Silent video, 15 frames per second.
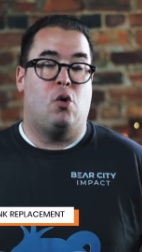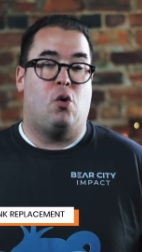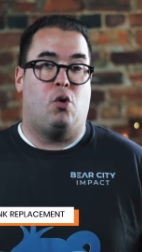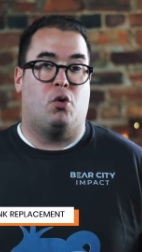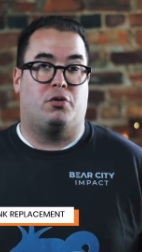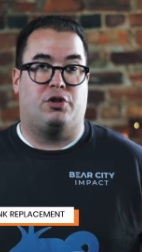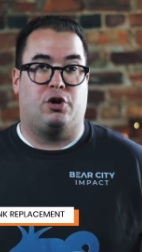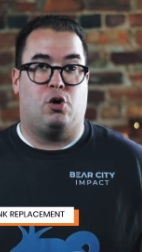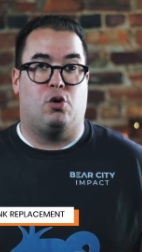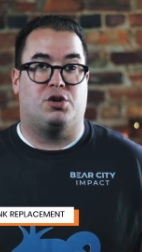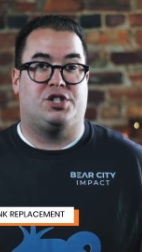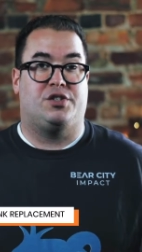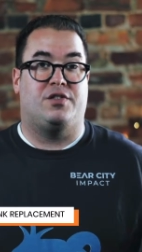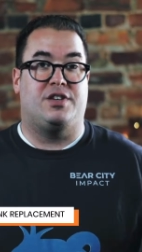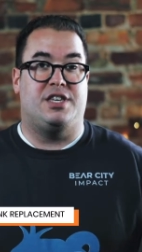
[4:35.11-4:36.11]
or in the
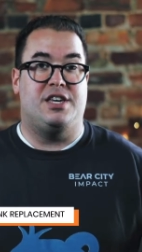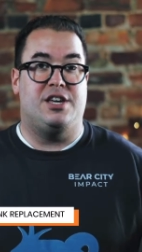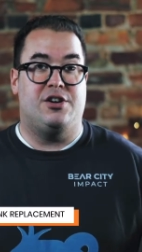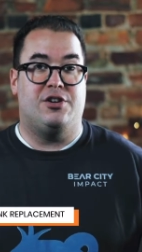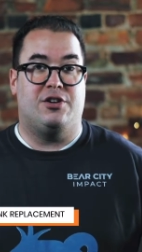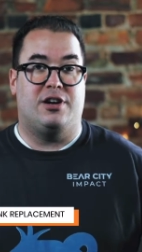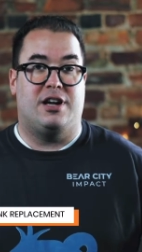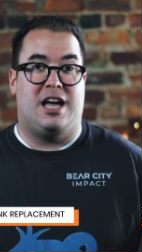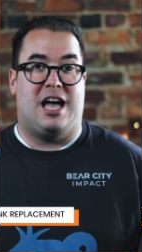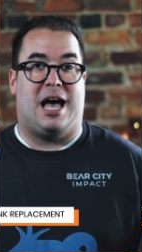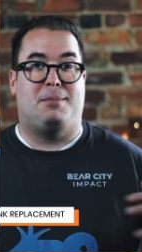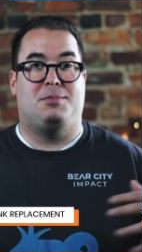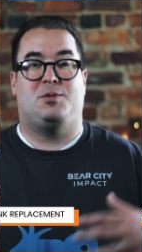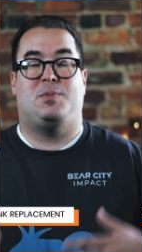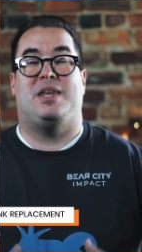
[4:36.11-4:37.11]
course of a year,
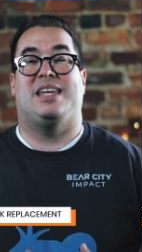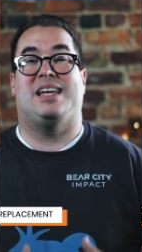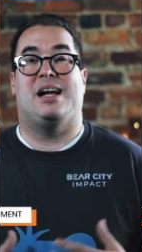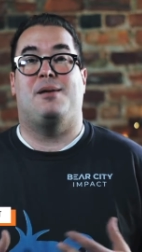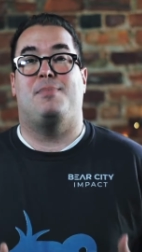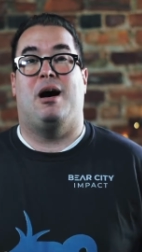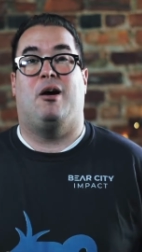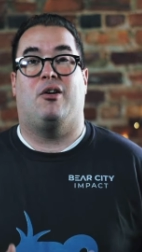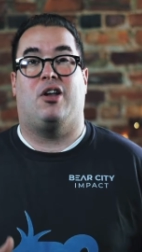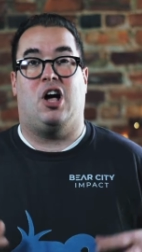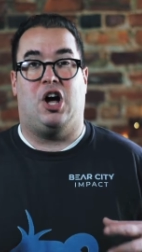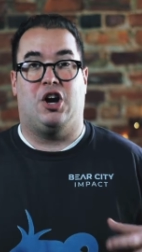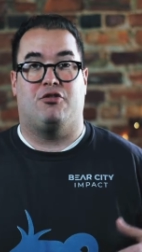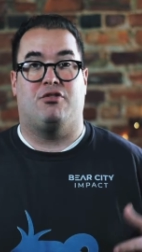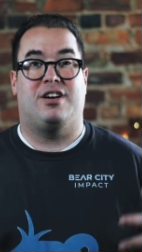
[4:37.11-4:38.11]
I'm spending about
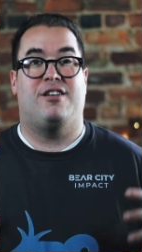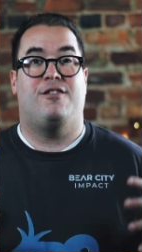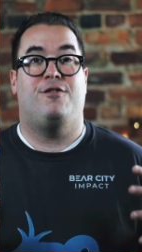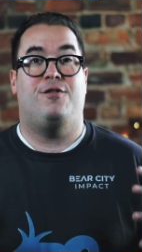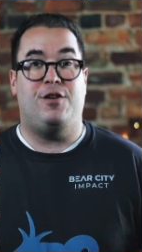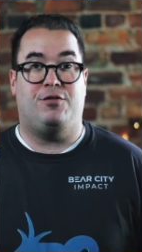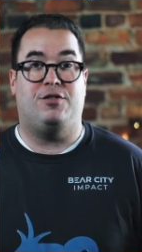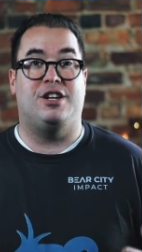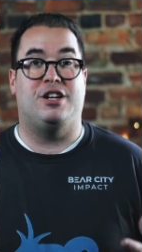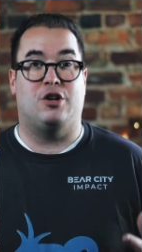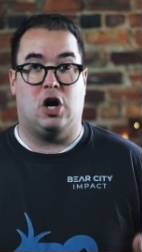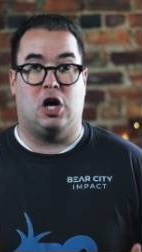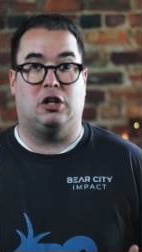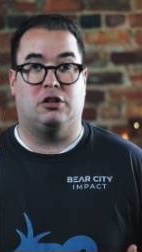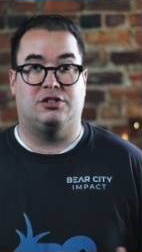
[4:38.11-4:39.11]

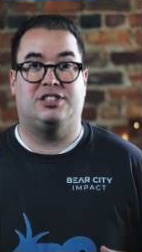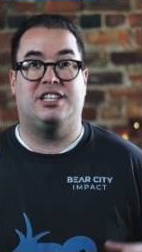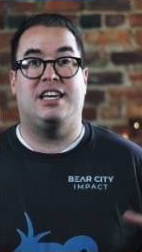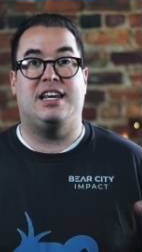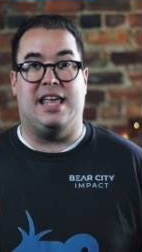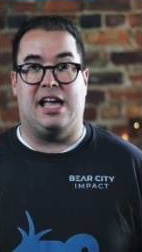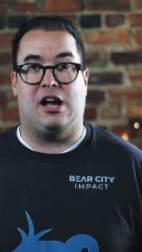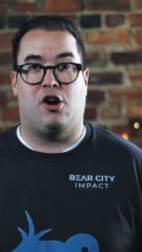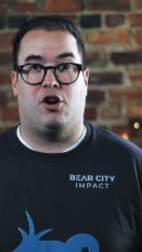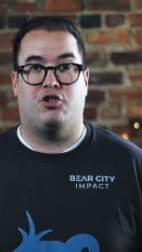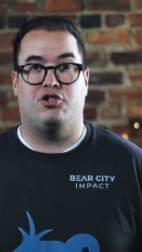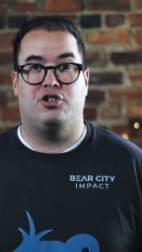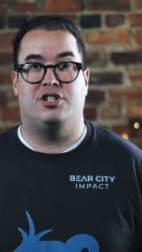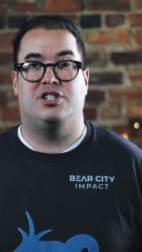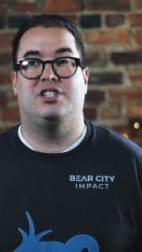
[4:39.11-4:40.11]
$150 in ink
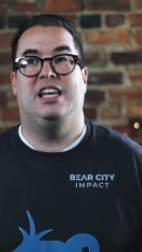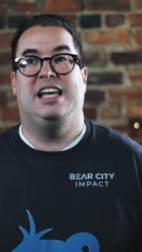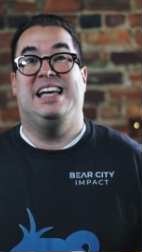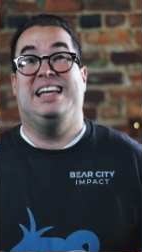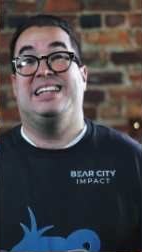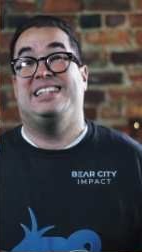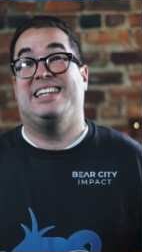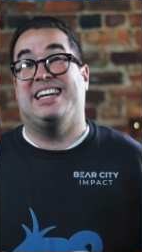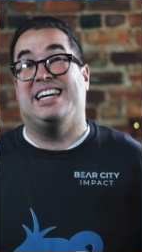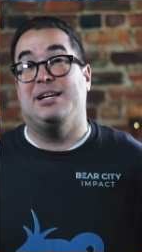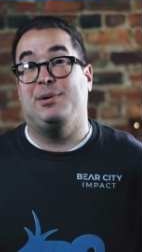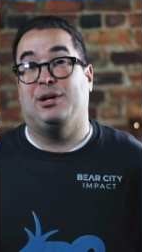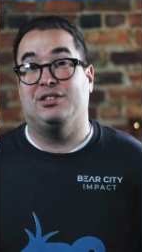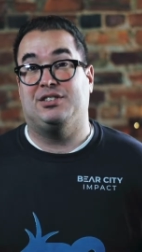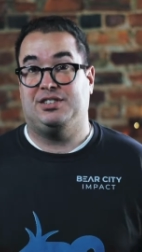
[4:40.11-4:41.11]
cartridges to get
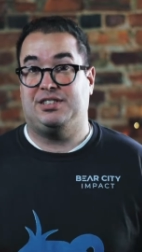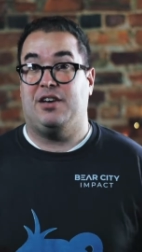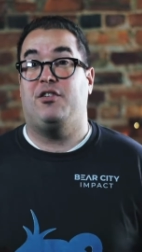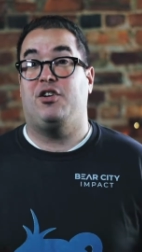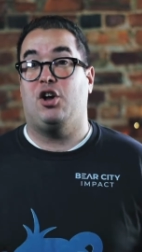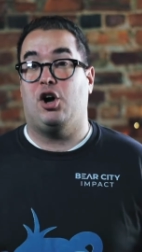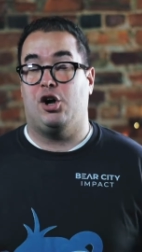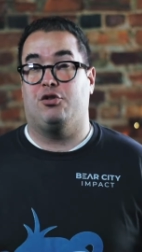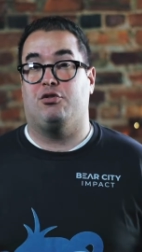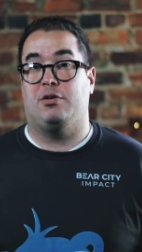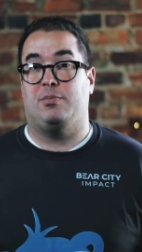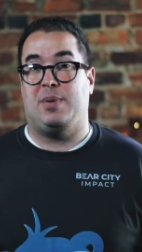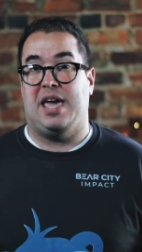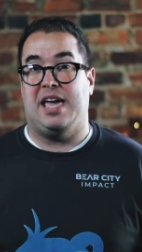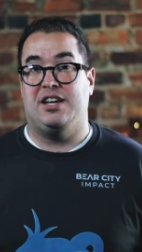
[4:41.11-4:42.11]
about
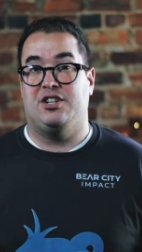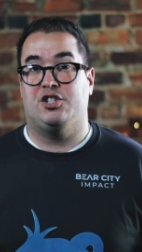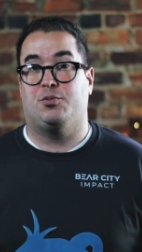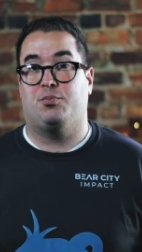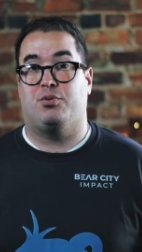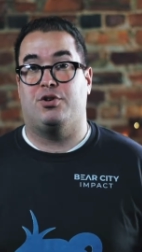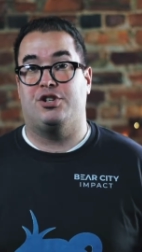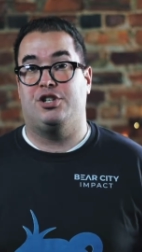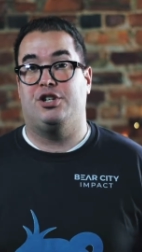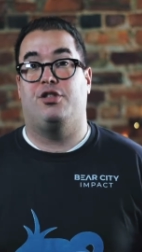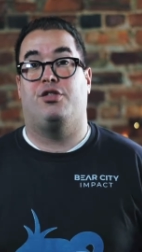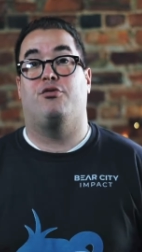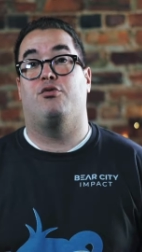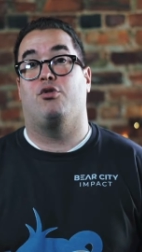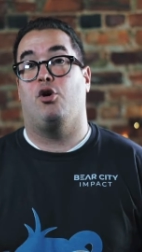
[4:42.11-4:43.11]
700 pages
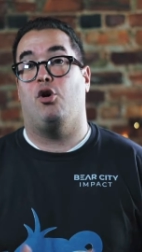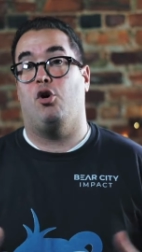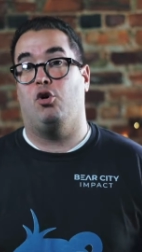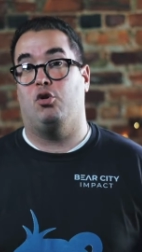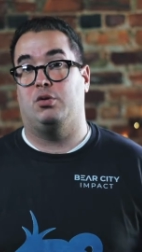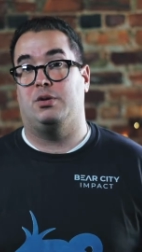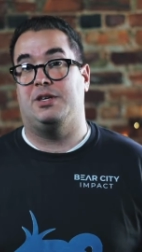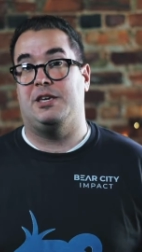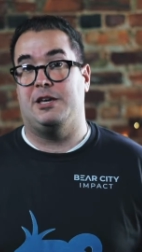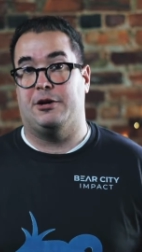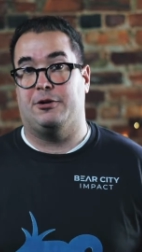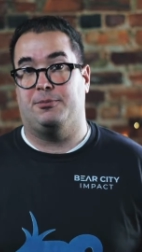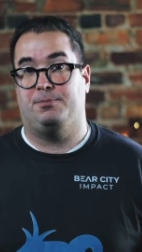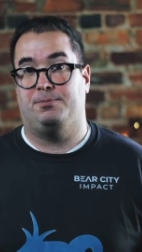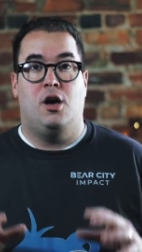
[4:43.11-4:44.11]
printed through the whole
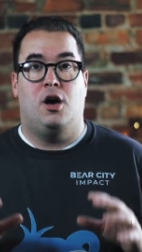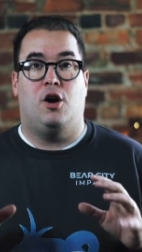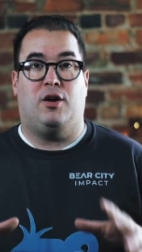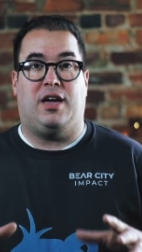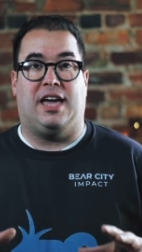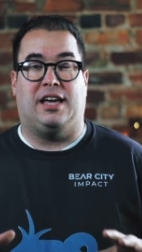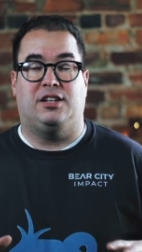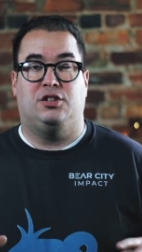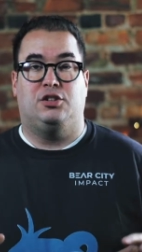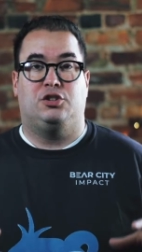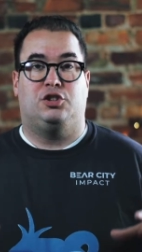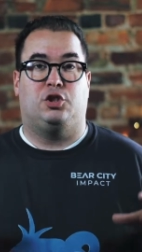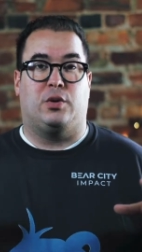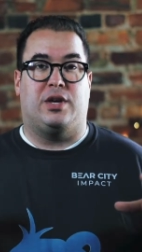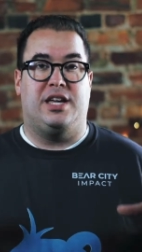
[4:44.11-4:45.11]
year. Okay,
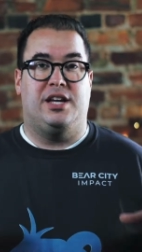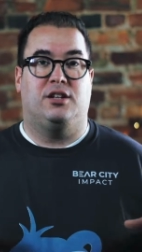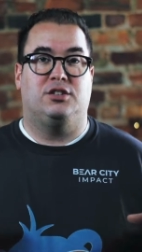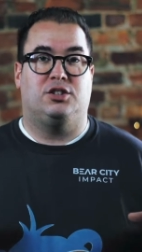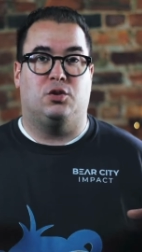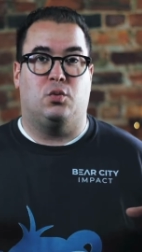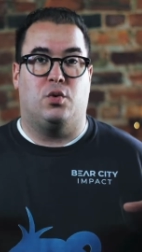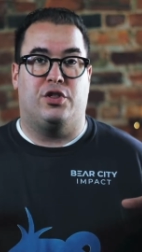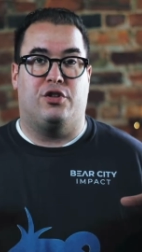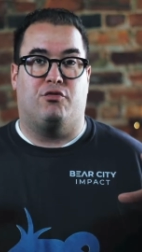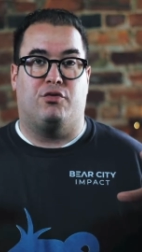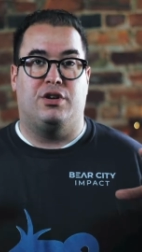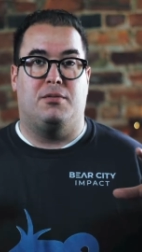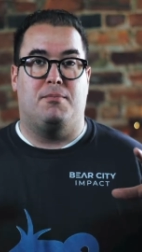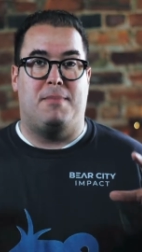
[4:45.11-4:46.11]
so here's where the
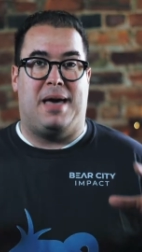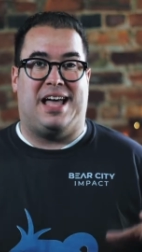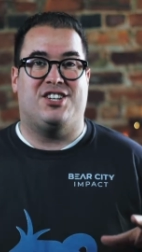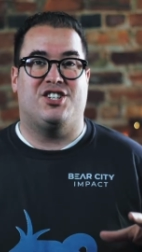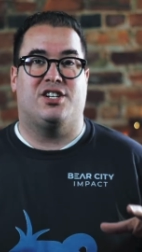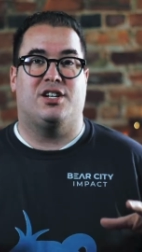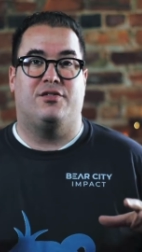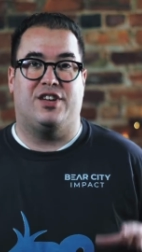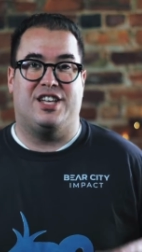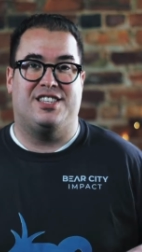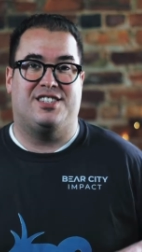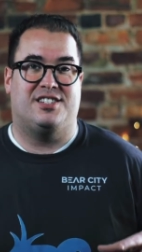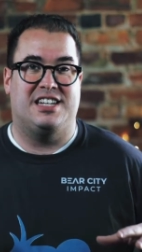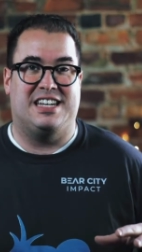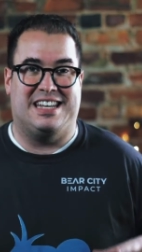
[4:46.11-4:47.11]
real magic of
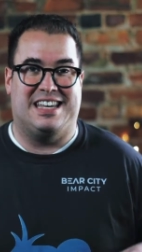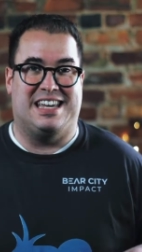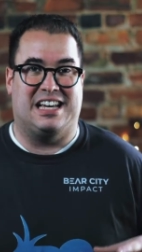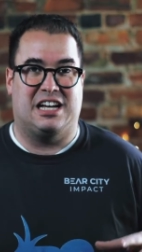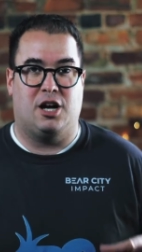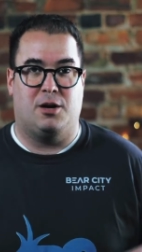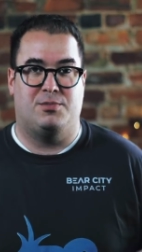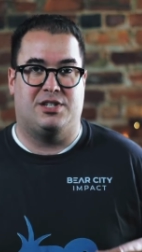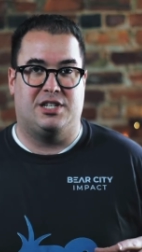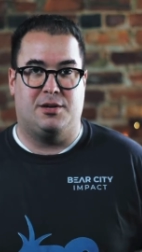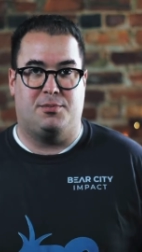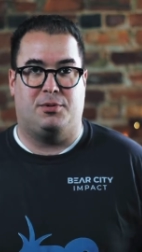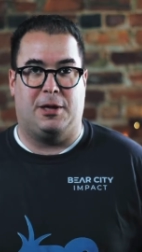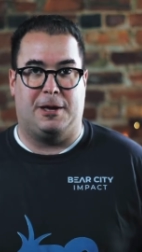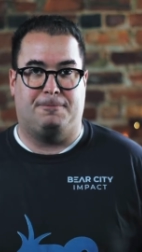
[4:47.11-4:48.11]
Instant Ink comes into play.